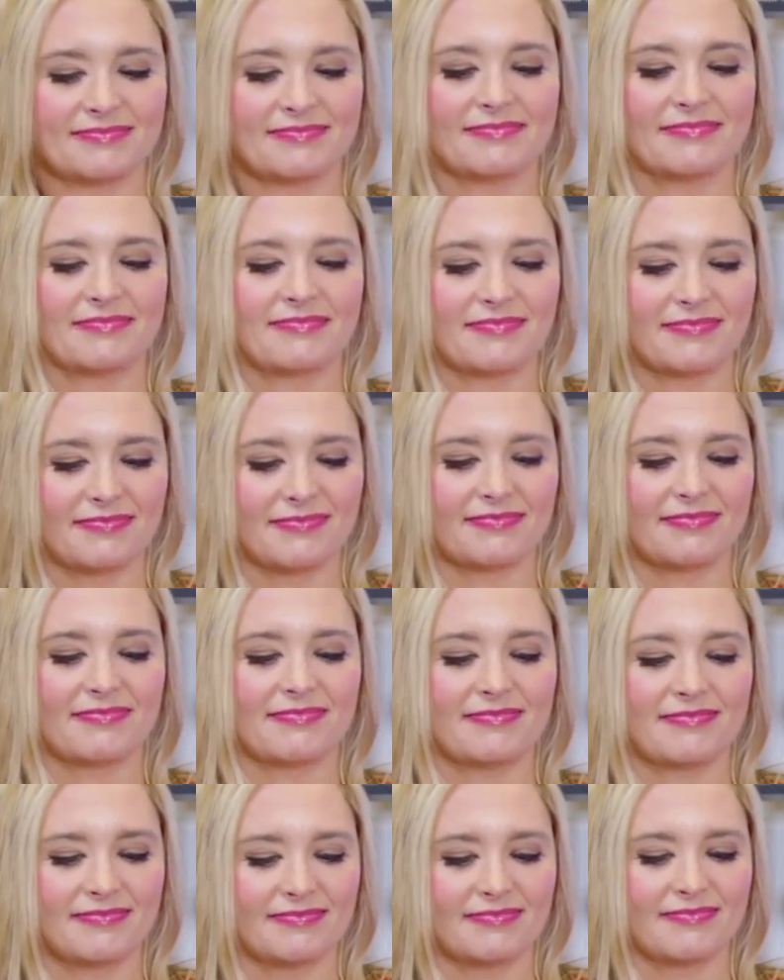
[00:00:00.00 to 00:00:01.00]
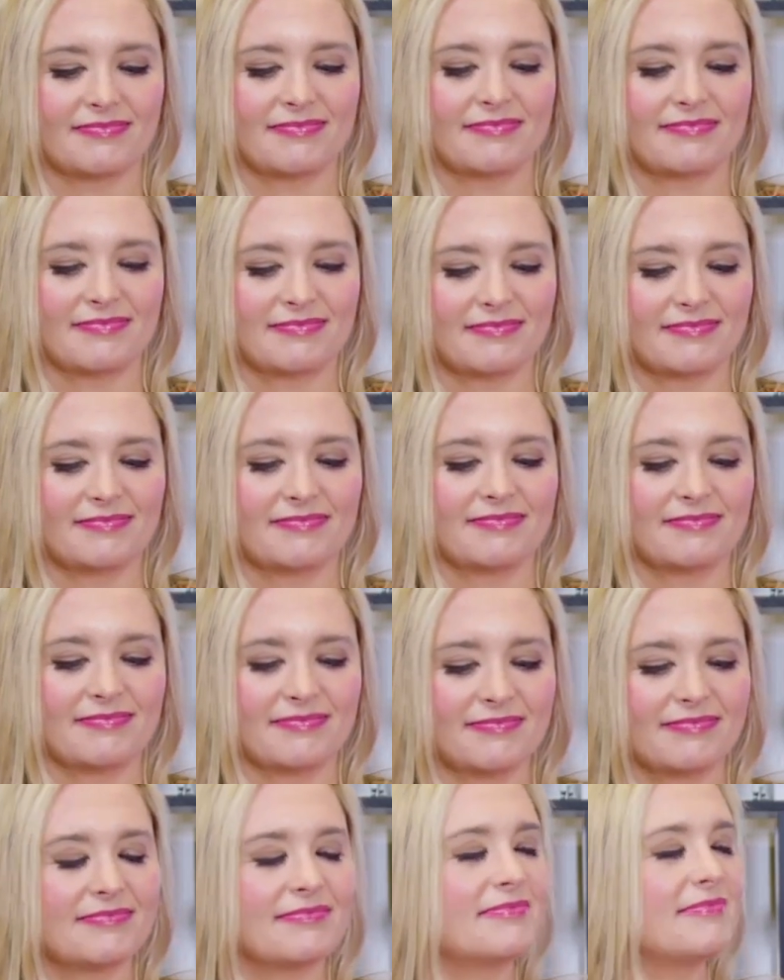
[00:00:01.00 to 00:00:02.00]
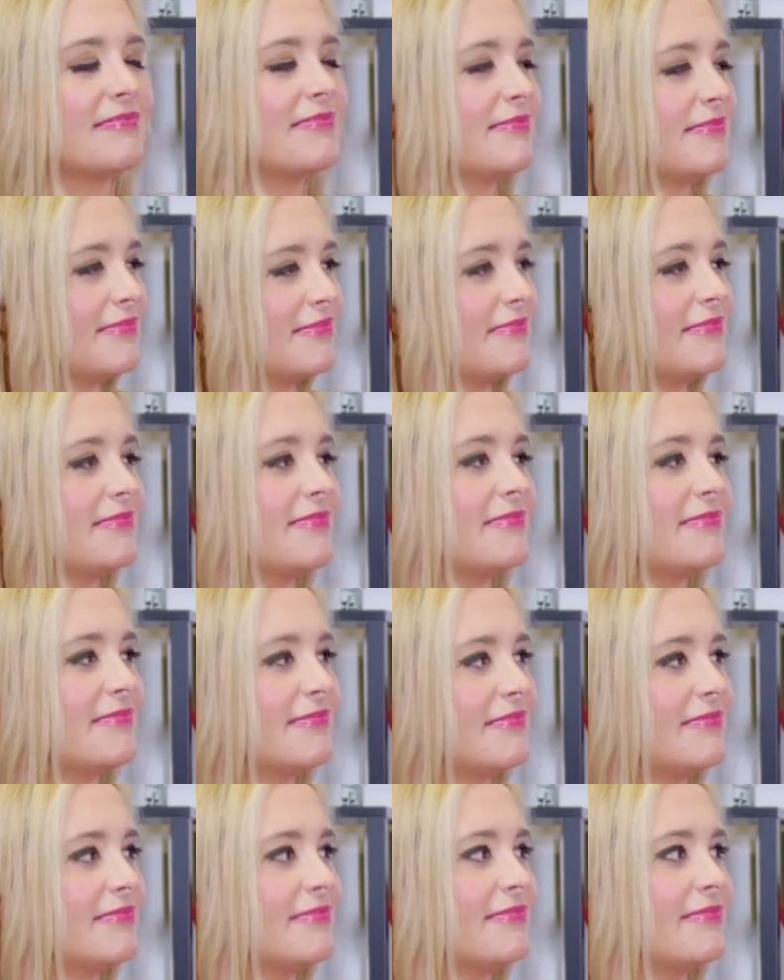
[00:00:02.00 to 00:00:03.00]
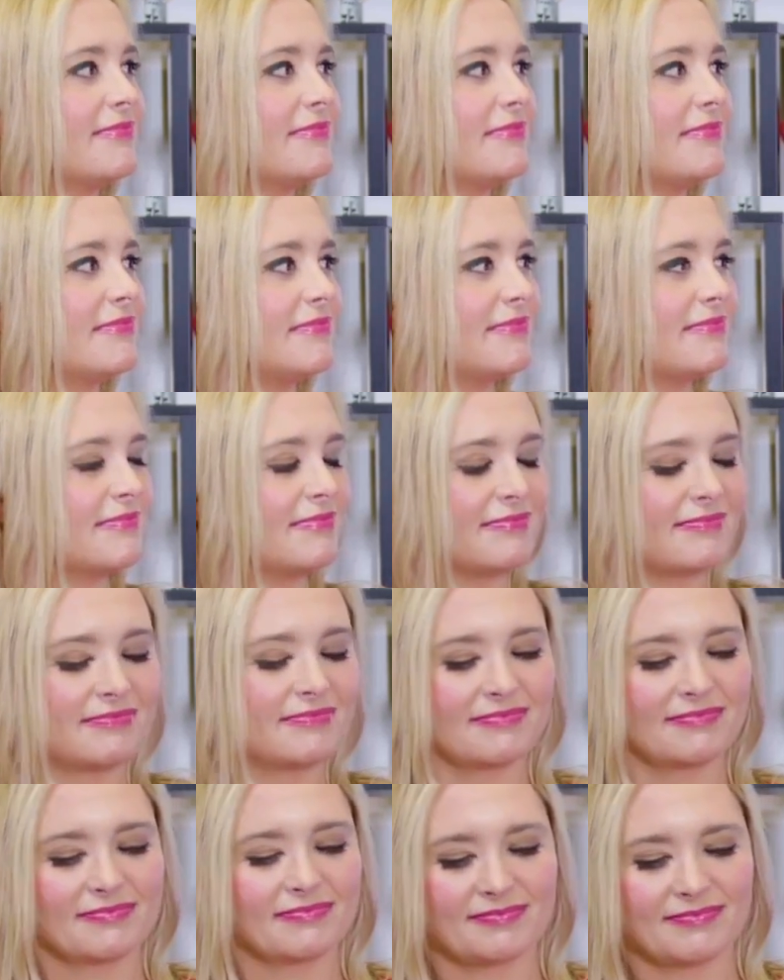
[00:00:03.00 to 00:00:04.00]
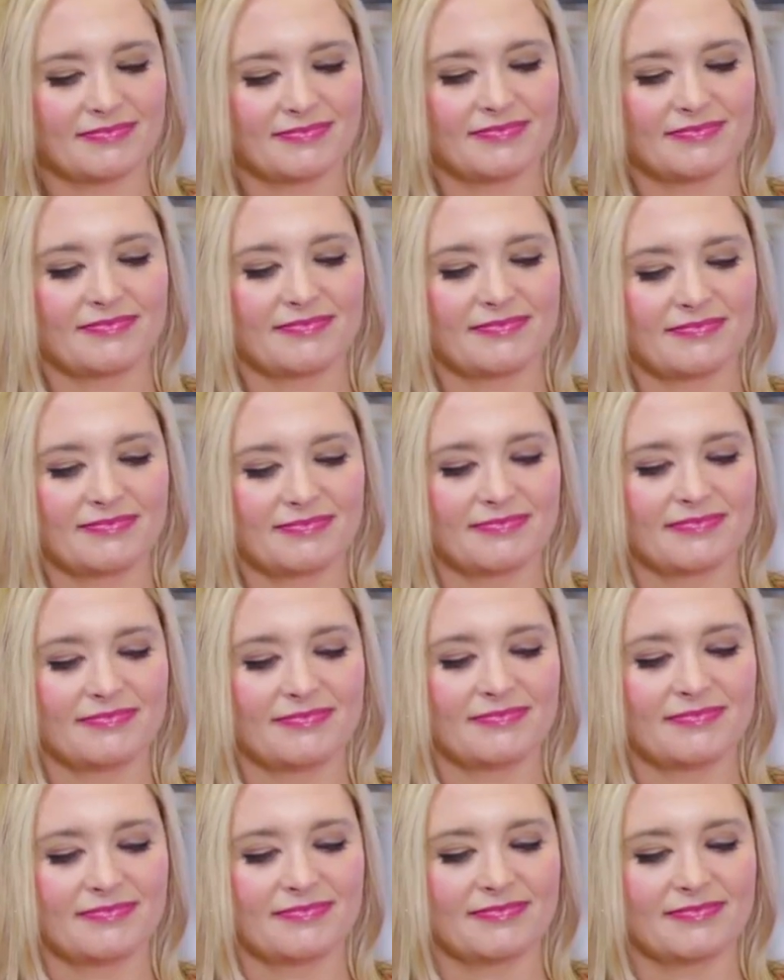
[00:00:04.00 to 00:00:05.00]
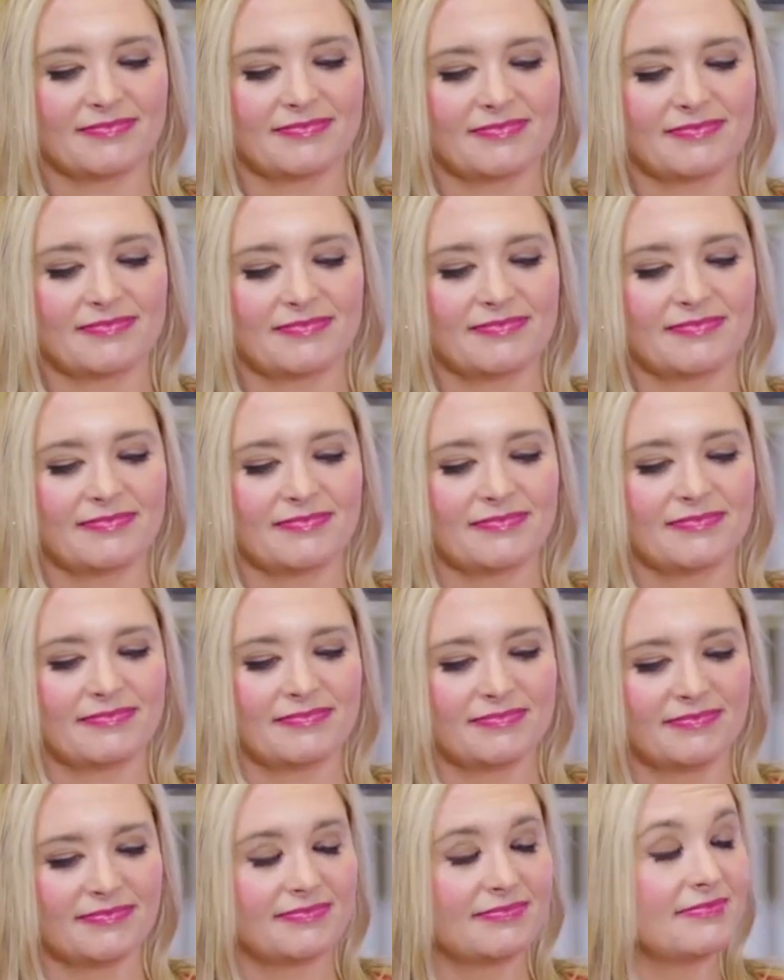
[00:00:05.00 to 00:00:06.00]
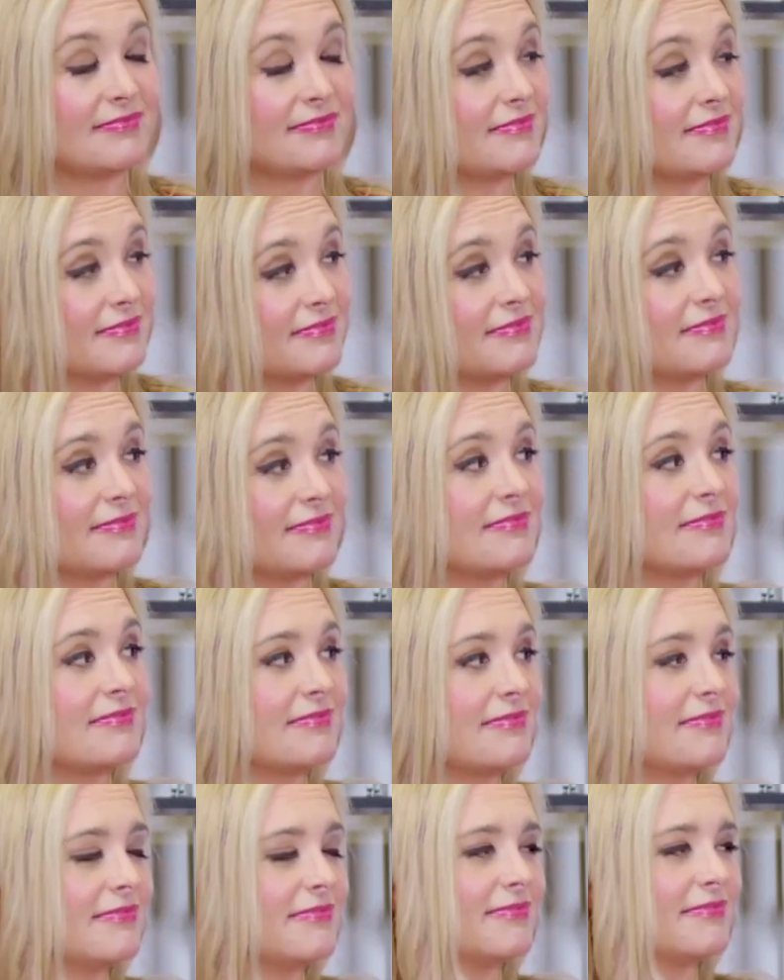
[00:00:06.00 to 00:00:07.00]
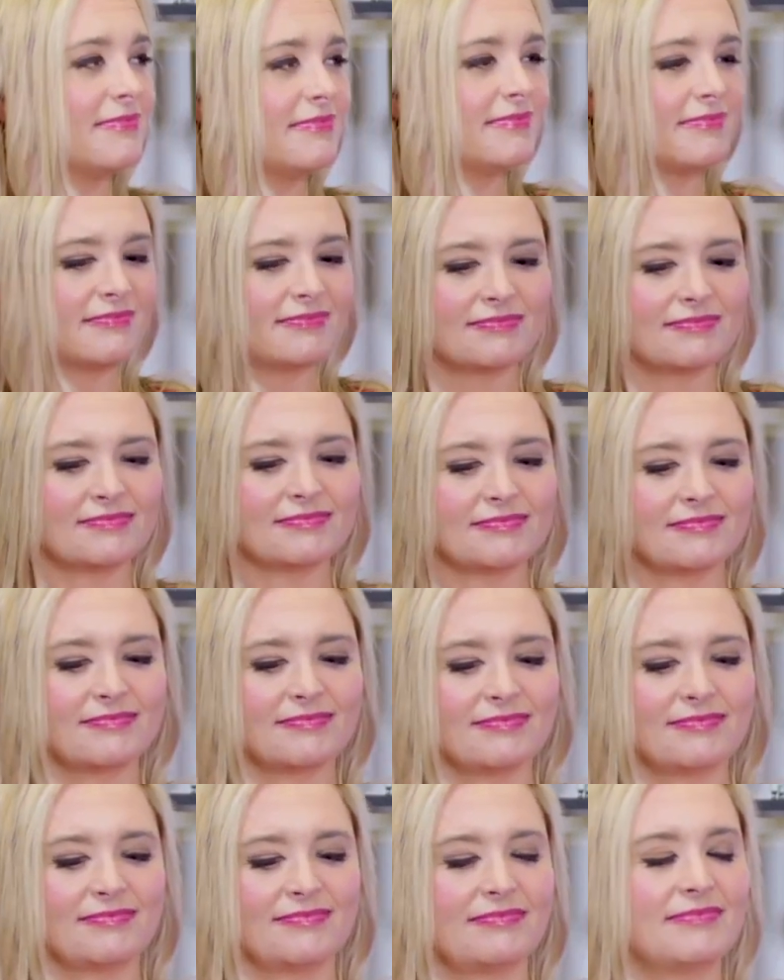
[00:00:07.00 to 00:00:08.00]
(not speaking)